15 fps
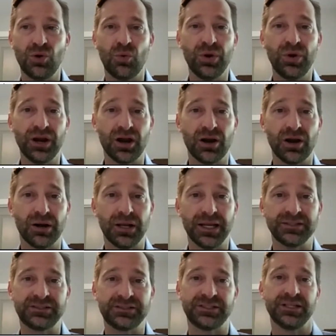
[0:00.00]
we are
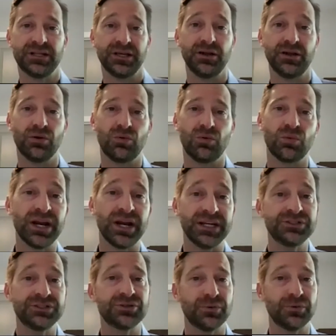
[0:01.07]
instilling
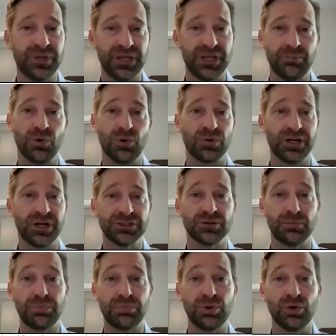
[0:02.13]
Razor people, Razor
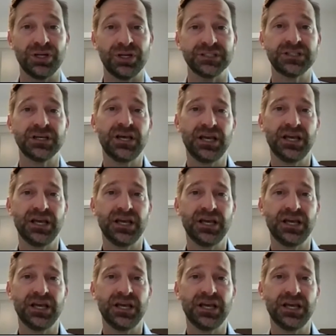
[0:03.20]
employees